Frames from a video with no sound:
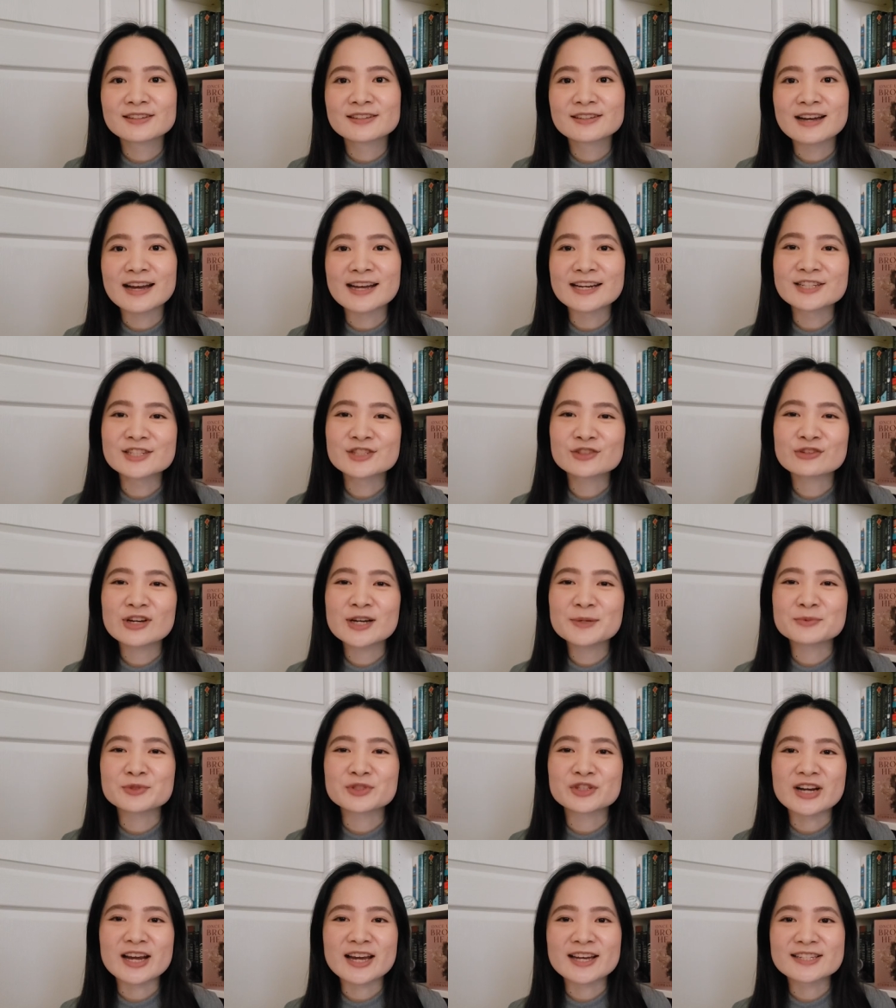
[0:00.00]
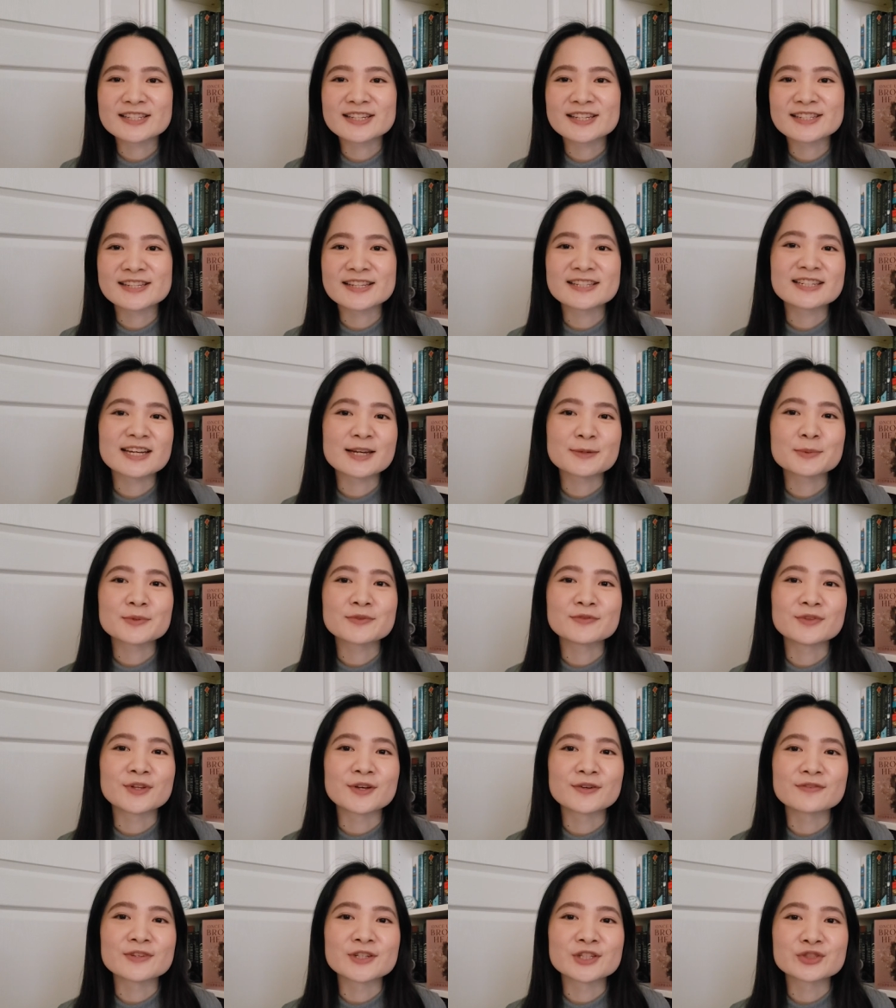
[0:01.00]
I describe Jacks as the type of
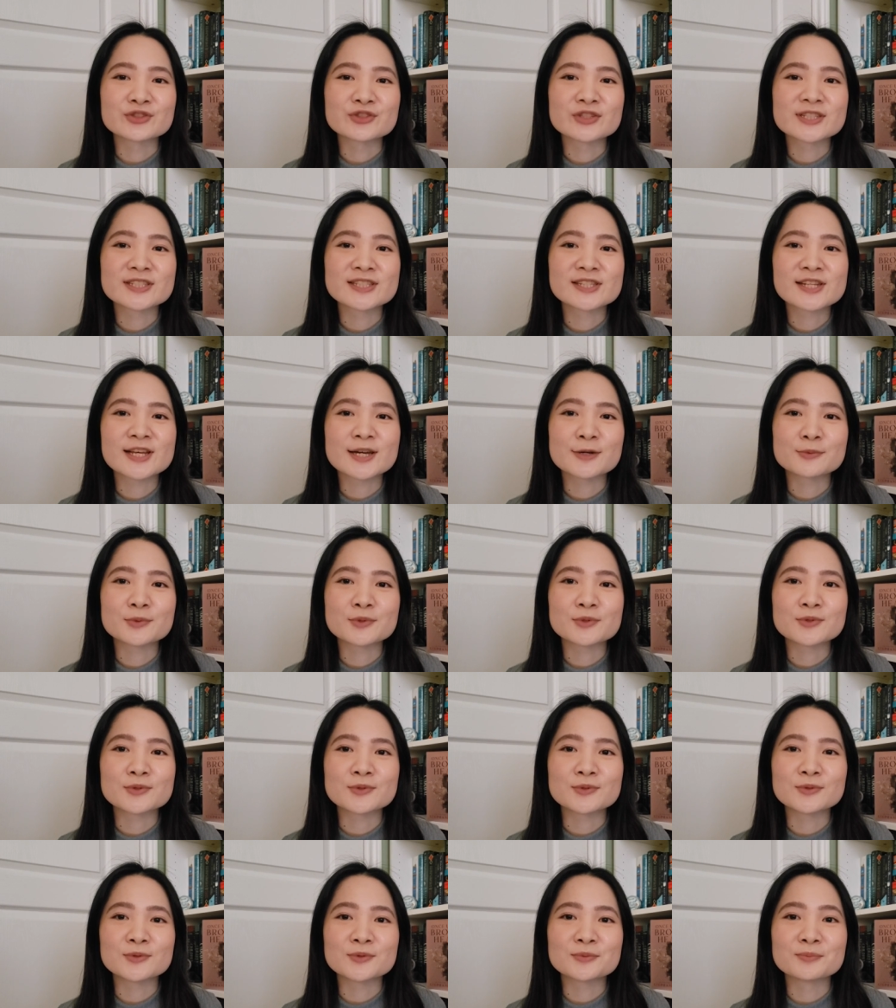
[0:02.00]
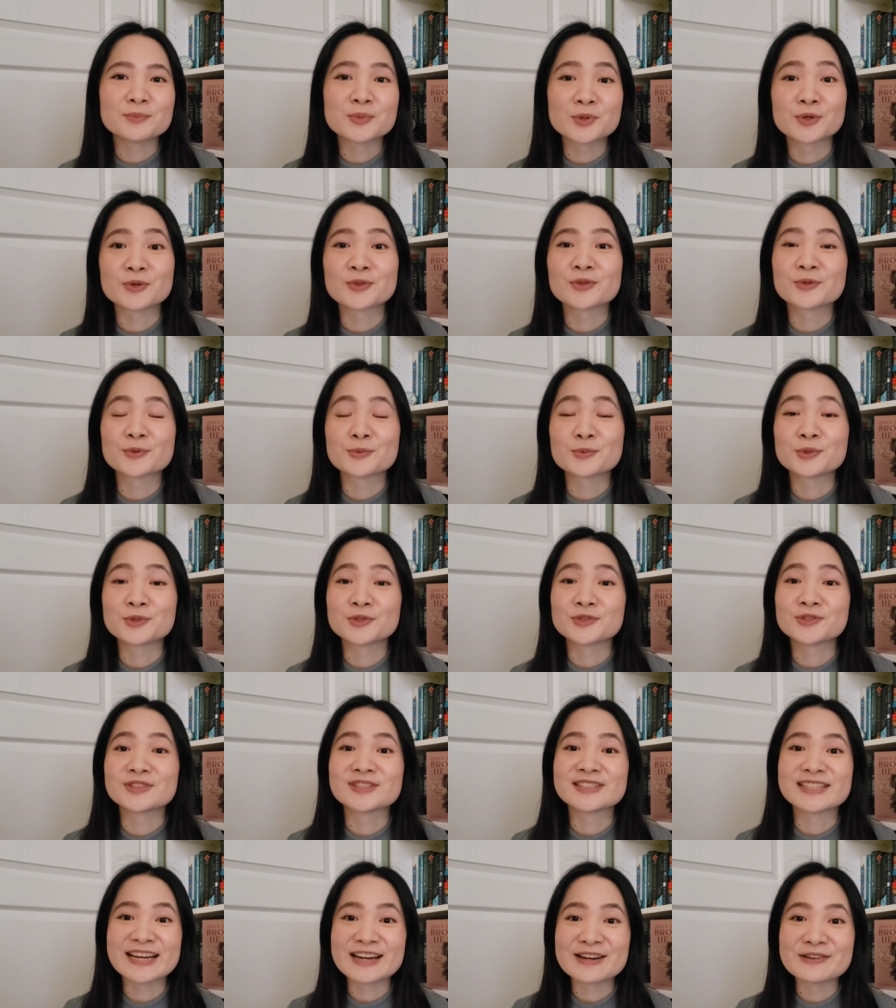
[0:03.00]
love interest that will burn the world
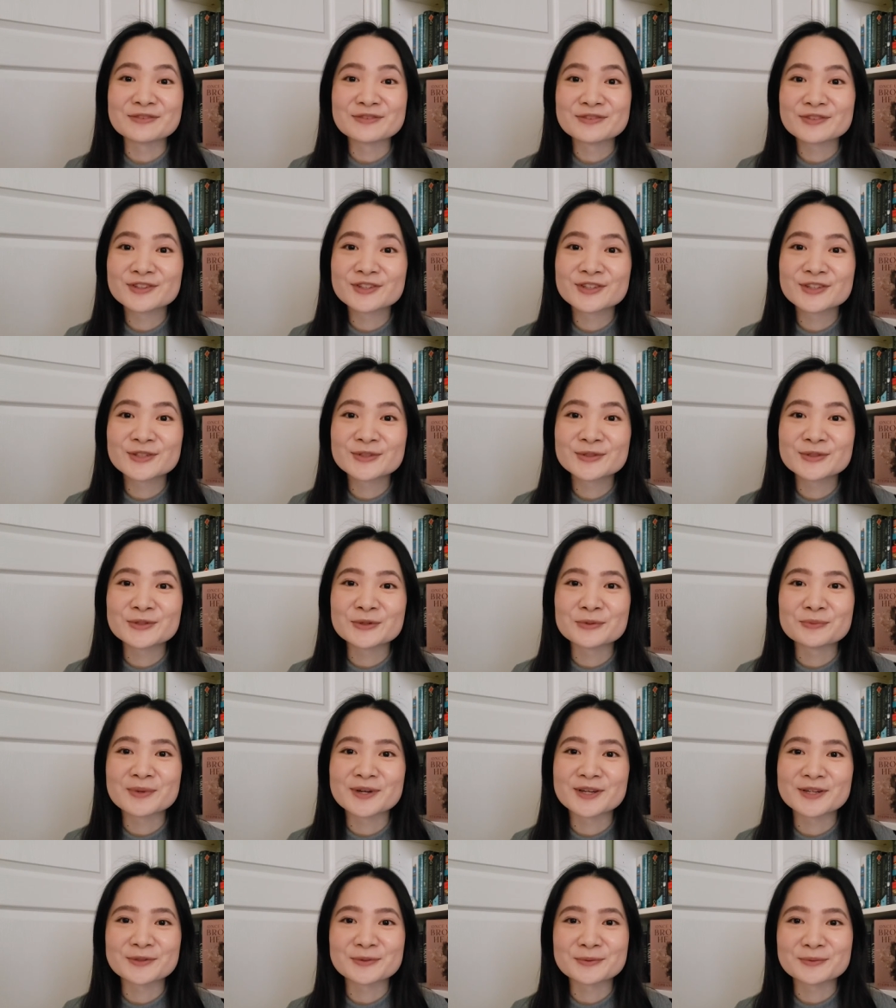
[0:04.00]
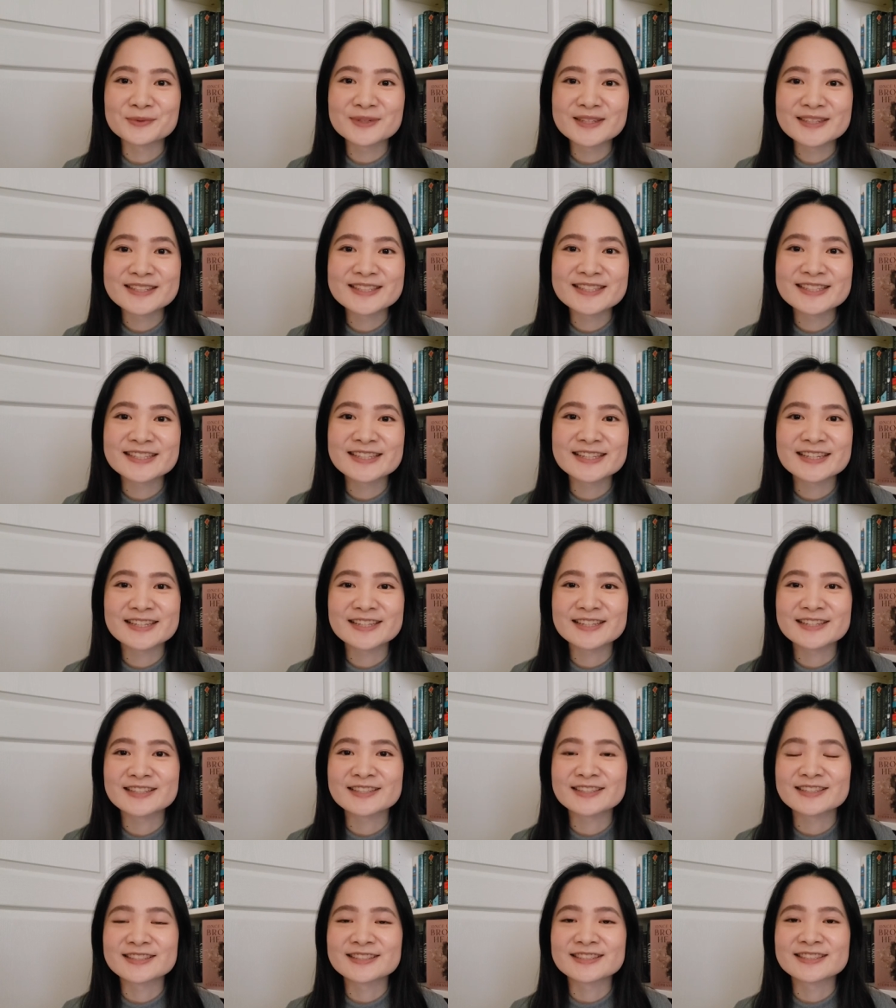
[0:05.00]
down for you no matter what,
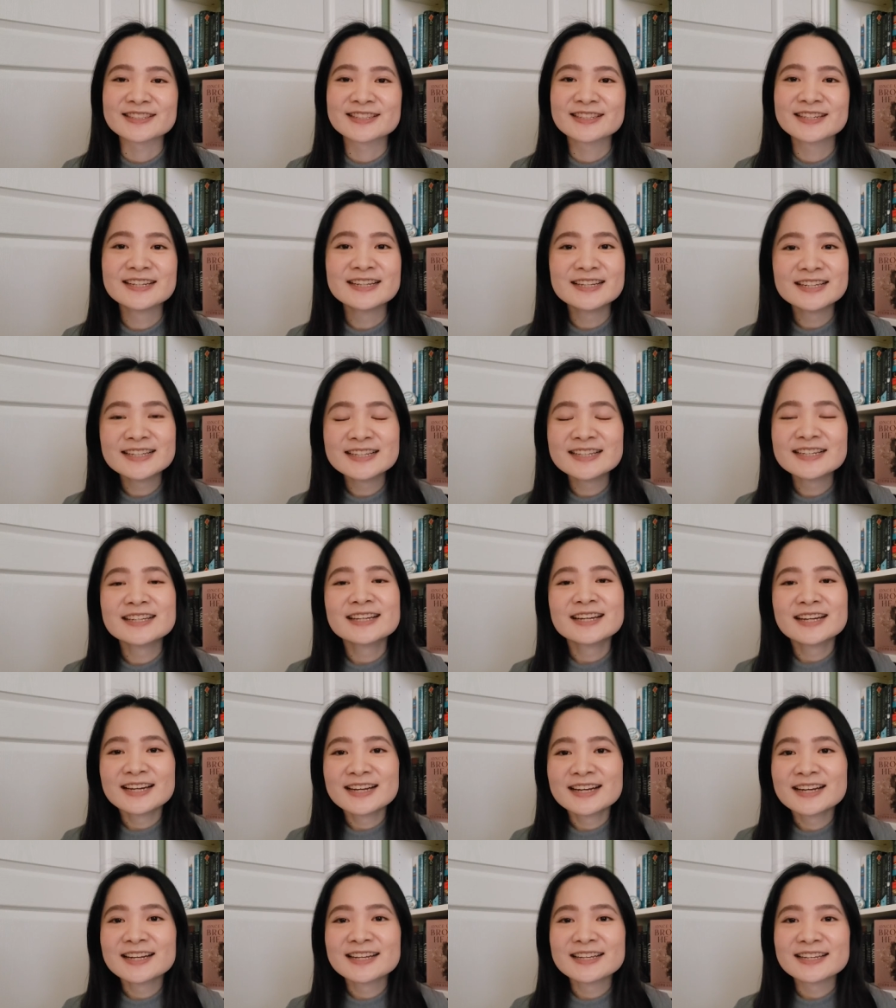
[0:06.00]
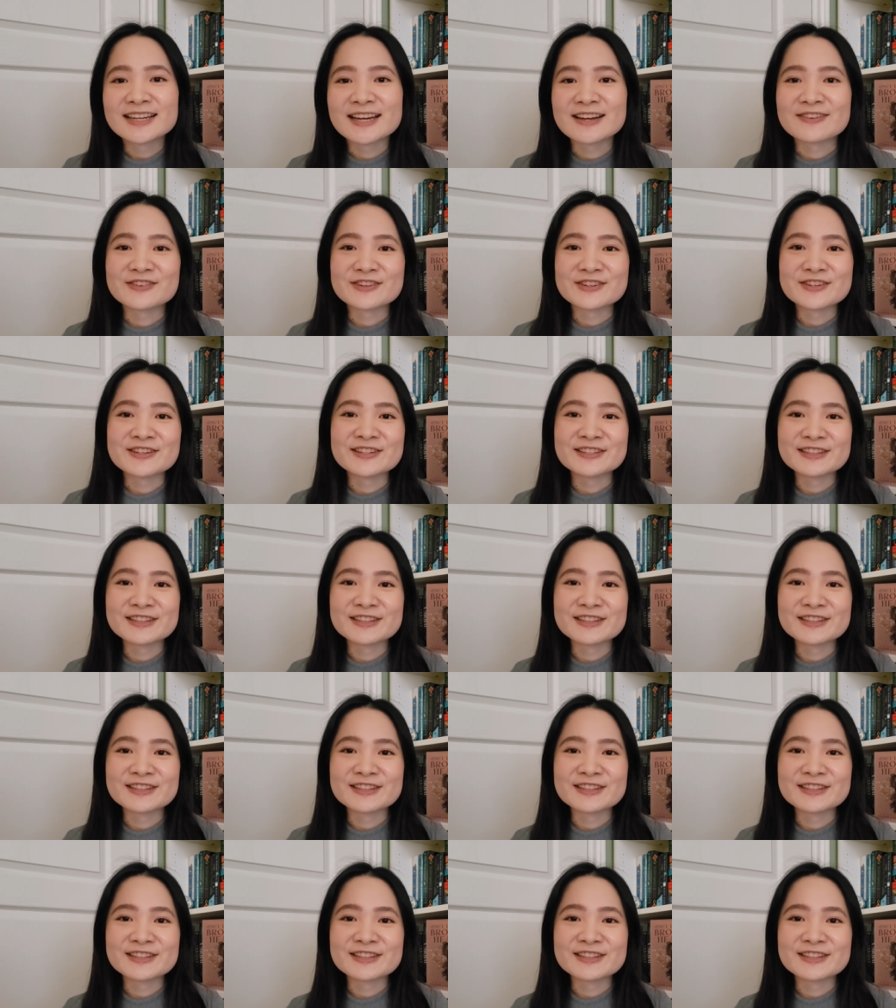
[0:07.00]
and yeah, I'm gonna